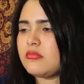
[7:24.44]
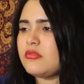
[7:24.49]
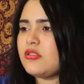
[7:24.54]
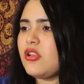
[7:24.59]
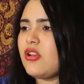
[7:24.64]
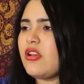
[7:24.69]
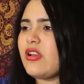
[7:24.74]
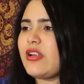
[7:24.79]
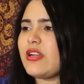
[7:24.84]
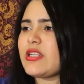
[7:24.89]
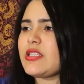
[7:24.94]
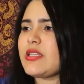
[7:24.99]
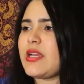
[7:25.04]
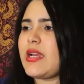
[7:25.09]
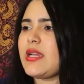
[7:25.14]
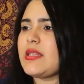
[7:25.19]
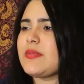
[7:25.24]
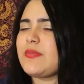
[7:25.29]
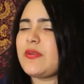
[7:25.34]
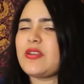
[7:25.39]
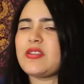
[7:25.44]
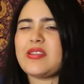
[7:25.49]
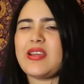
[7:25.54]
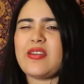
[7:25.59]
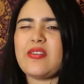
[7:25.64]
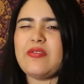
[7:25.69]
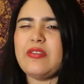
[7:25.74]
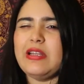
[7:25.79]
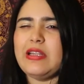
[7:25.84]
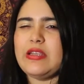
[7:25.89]
not hair ties, because
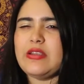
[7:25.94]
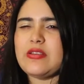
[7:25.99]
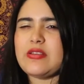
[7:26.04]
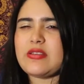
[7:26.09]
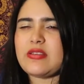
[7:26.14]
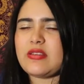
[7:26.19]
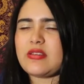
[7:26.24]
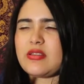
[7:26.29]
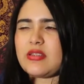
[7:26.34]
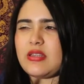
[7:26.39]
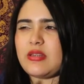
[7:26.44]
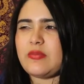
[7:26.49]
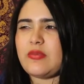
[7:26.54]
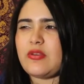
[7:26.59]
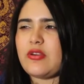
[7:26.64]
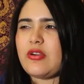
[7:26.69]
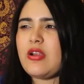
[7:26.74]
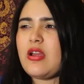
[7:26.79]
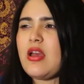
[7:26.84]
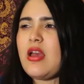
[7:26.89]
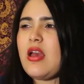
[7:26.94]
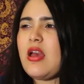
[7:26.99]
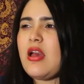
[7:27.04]
I don't really use those anymore.